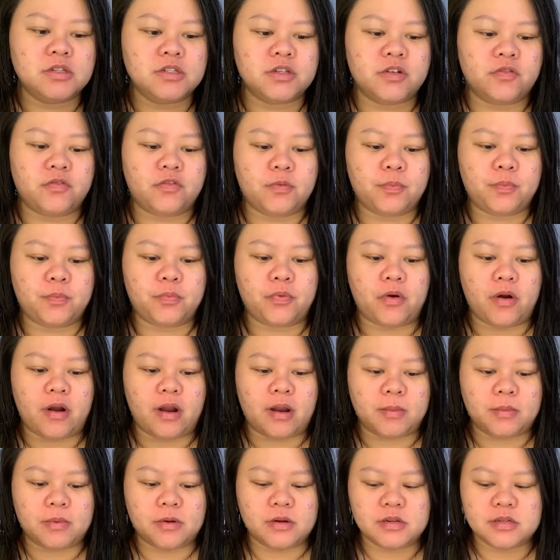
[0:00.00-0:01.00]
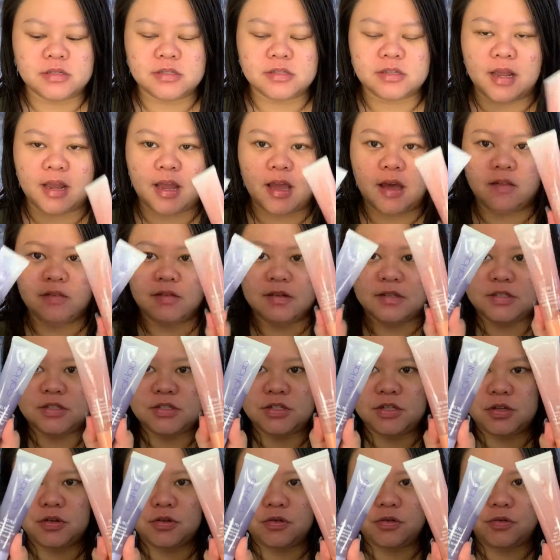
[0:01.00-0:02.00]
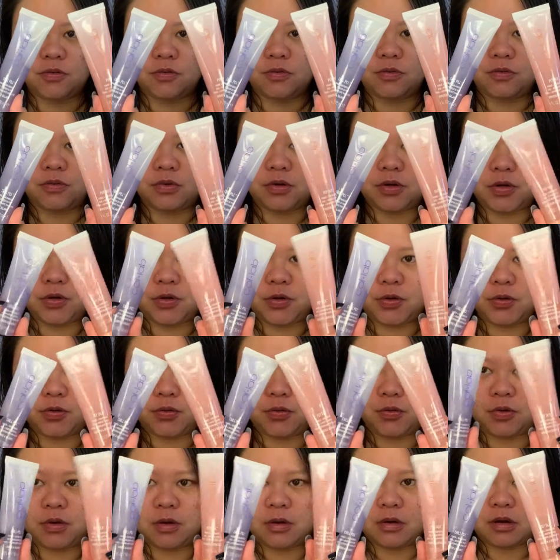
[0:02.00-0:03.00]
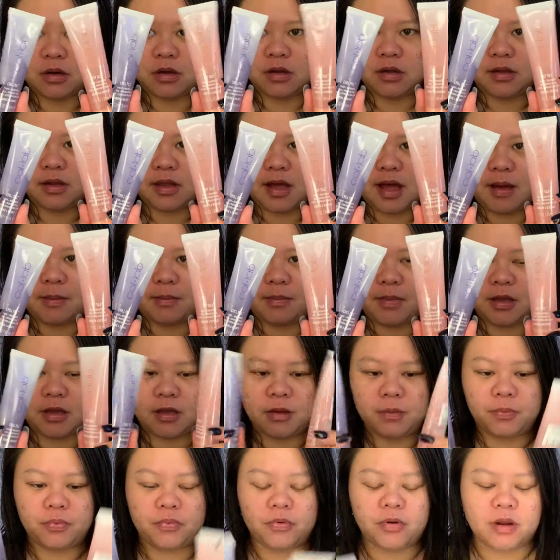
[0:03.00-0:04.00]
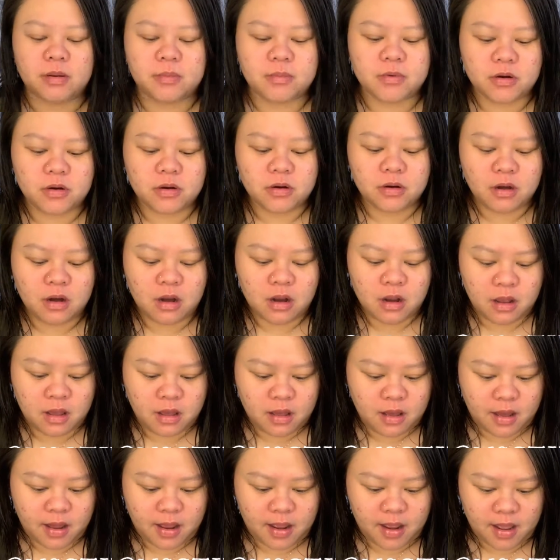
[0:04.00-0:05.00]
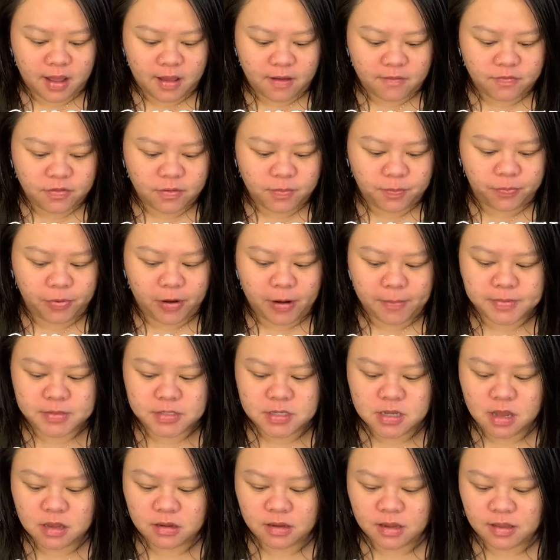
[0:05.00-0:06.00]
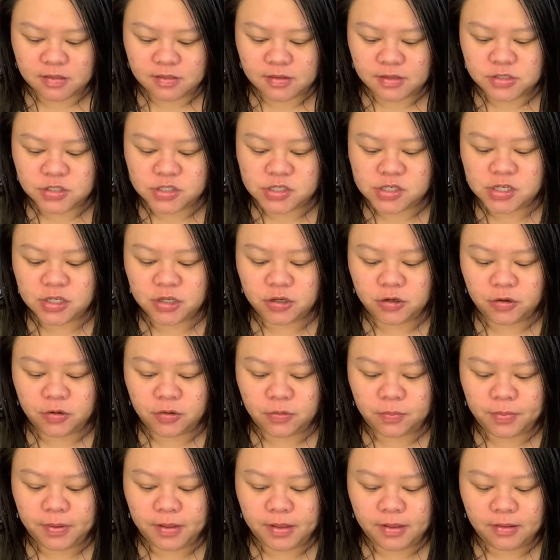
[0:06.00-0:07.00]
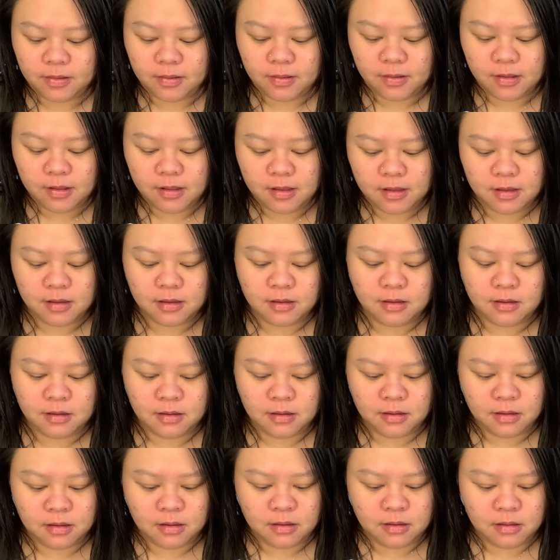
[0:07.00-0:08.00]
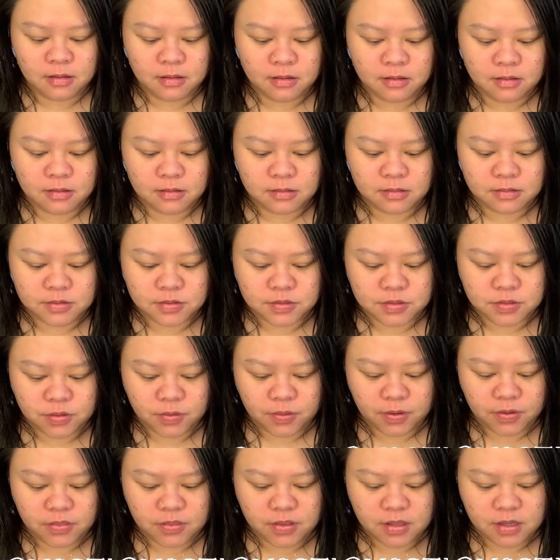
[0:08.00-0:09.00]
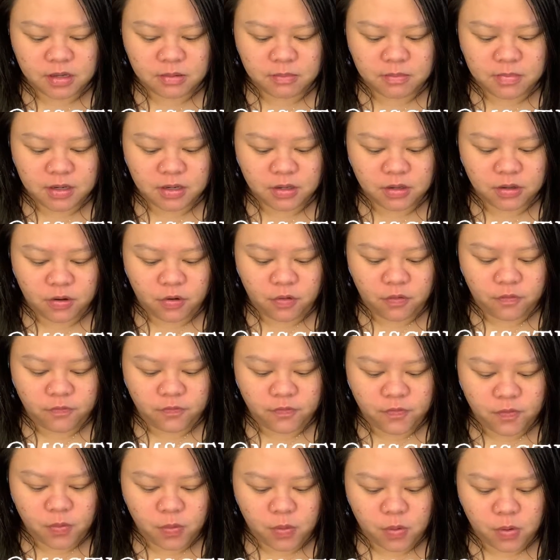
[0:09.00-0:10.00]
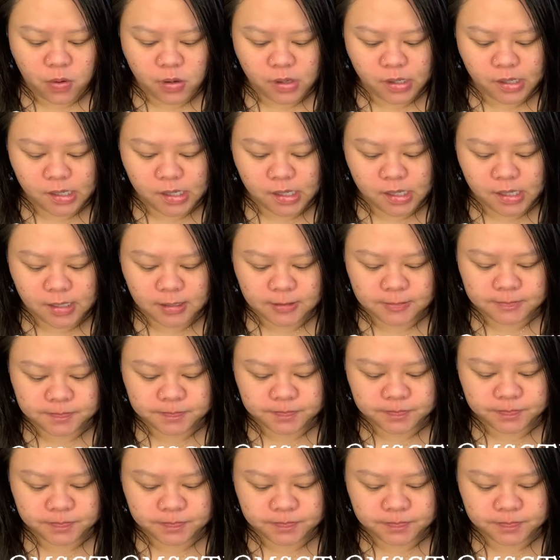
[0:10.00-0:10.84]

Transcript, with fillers: So for primers, I have these two new collab makeup primer. I have the Prep Talk and the Chill Pill. So I think I'm going to go for